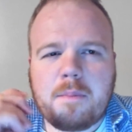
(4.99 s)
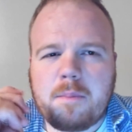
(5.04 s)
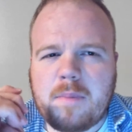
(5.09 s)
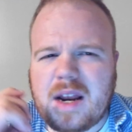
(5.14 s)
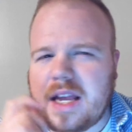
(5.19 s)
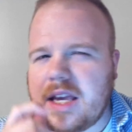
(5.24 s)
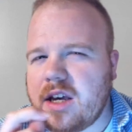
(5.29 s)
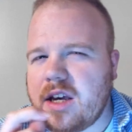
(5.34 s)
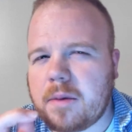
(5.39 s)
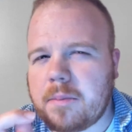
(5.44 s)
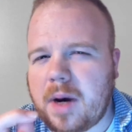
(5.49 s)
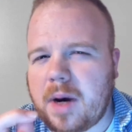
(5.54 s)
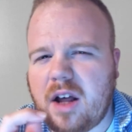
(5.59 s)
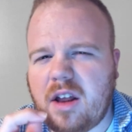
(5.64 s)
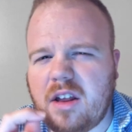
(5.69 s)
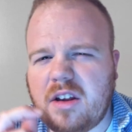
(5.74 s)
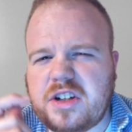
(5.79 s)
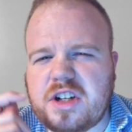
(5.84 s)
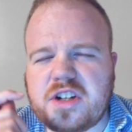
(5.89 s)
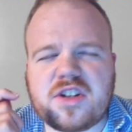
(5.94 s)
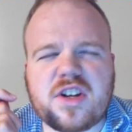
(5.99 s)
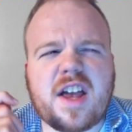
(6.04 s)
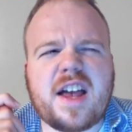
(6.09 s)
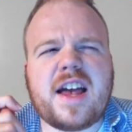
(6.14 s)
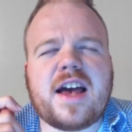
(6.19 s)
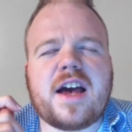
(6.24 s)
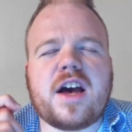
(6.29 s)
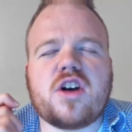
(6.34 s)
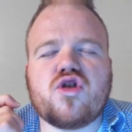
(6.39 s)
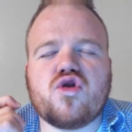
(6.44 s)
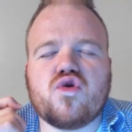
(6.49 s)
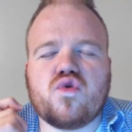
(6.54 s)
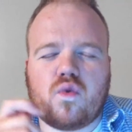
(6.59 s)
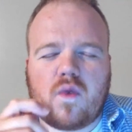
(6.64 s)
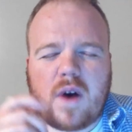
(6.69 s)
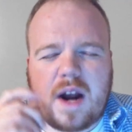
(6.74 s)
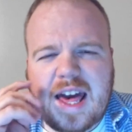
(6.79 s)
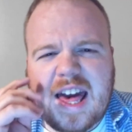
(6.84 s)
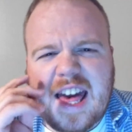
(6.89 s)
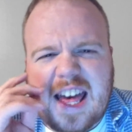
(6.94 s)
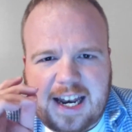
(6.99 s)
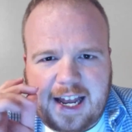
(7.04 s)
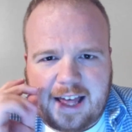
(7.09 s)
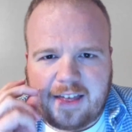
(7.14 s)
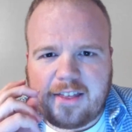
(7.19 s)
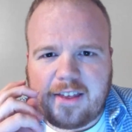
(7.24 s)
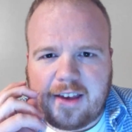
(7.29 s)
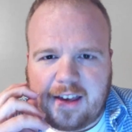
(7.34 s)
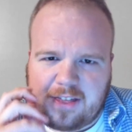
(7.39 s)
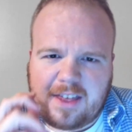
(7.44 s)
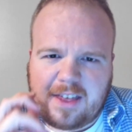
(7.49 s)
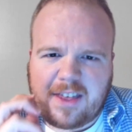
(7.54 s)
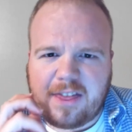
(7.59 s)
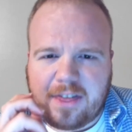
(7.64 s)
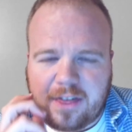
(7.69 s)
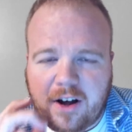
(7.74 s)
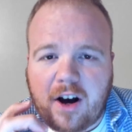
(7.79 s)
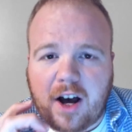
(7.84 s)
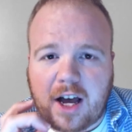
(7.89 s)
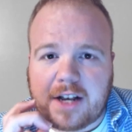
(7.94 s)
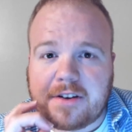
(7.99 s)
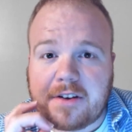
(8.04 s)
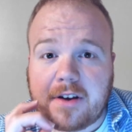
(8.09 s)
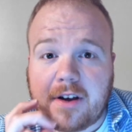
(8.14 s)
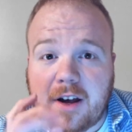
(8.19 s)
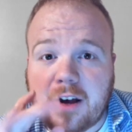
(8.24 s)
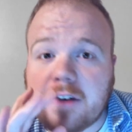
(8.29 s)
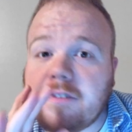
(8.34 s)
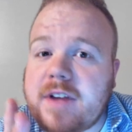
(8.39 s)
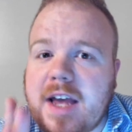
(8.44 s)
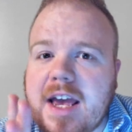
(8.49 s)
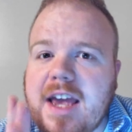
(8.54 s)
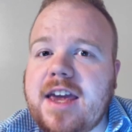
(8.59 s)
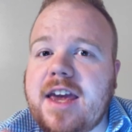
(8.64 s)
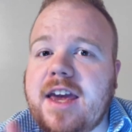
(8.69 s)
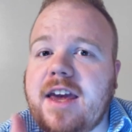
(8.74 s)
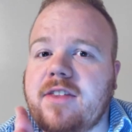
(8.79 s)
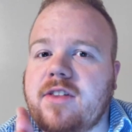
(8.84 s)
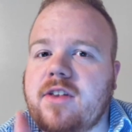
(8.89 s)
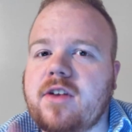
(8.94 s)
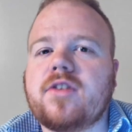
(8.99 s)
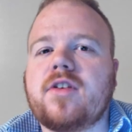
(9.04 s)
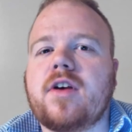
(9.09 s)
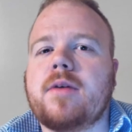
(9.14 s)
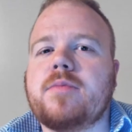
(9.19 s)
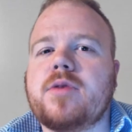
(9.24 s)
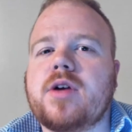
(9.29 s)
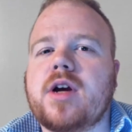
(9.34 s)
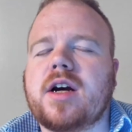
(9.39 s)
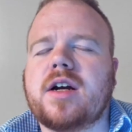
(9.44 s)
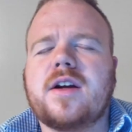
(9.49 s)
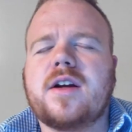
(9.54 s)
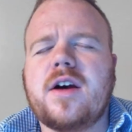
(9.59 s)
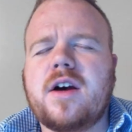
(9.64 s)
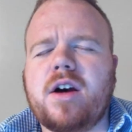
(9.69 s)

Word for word: Many young biologists dread at the thought of taking the subject,